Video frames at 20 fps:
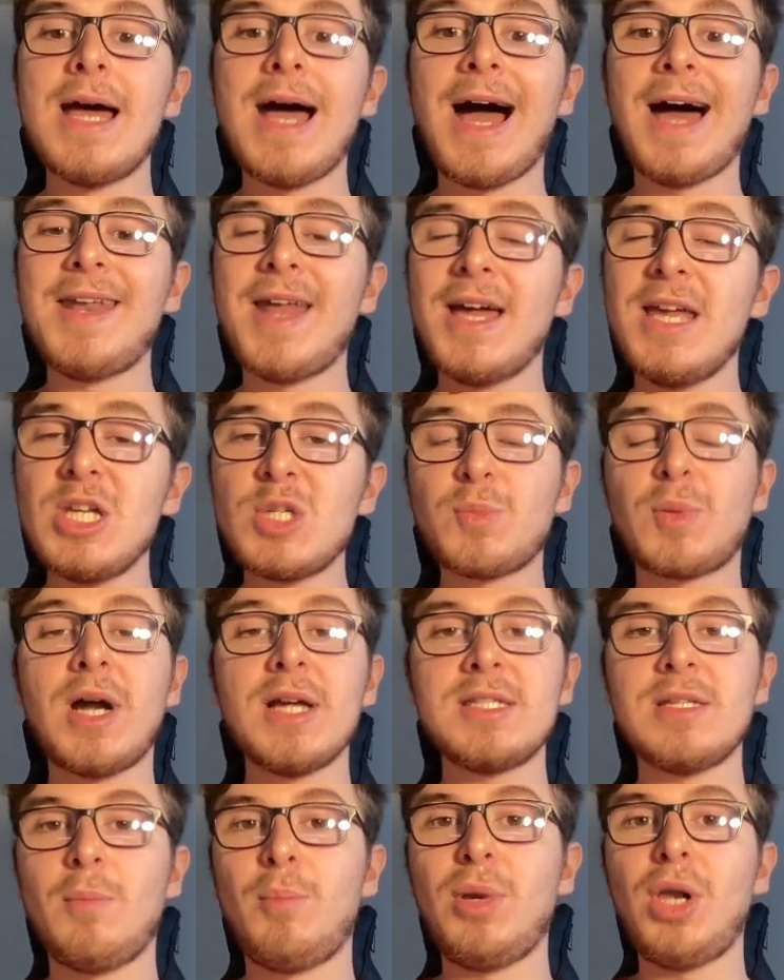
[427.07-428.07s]
And at his
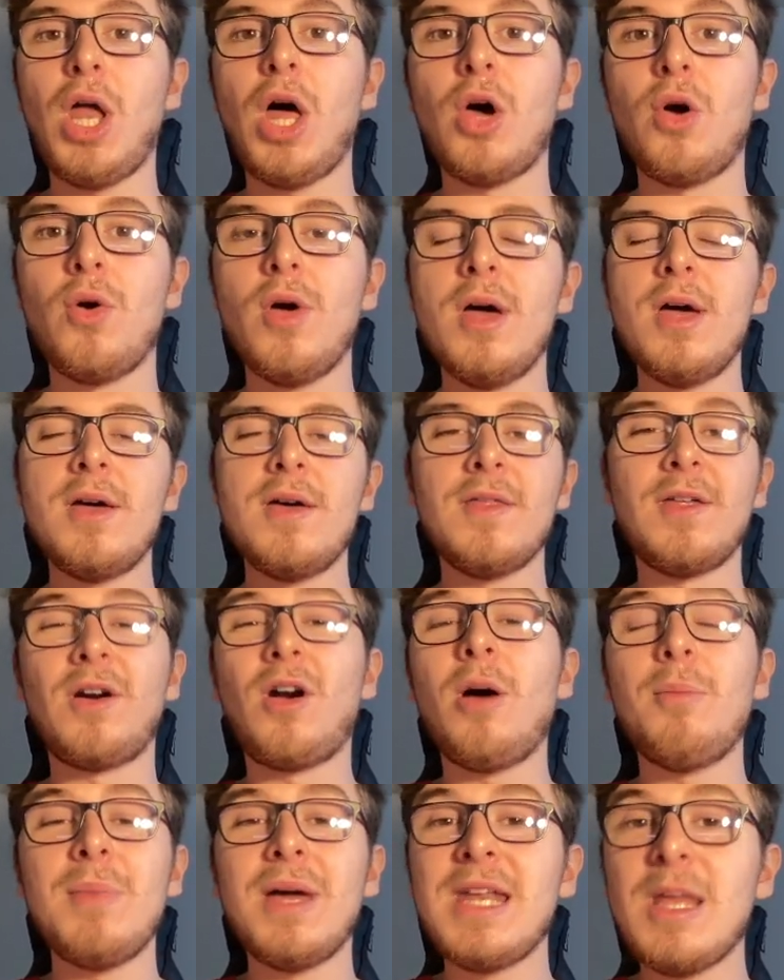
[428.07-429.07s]
price and below, there
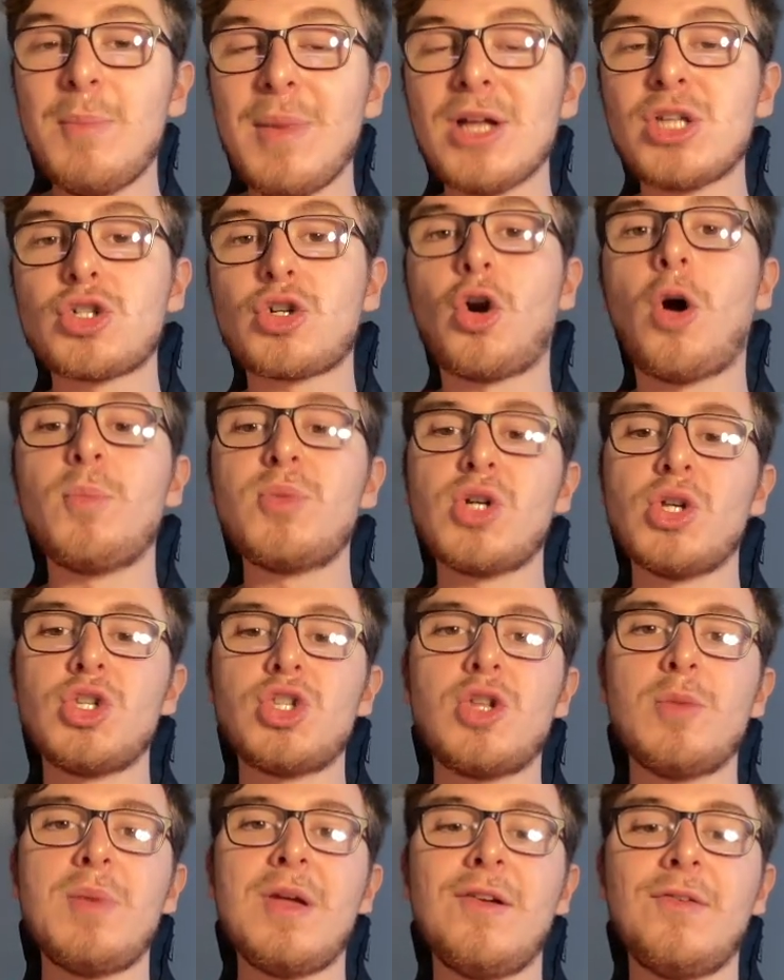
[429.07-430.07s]
aren't many better
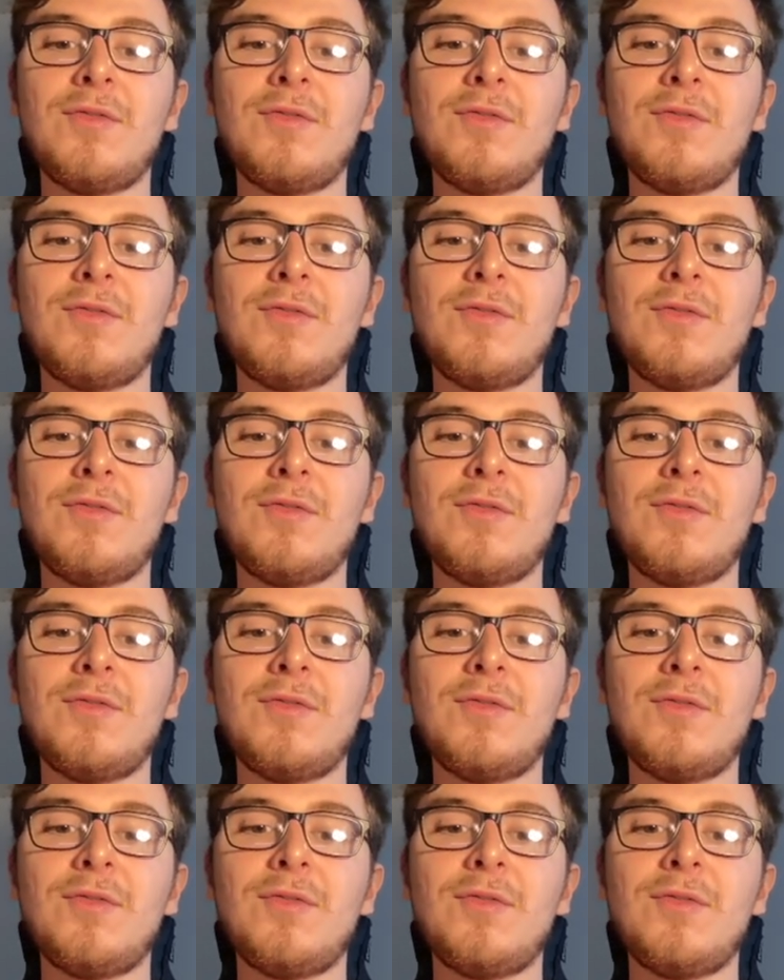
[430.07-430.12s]
options, to be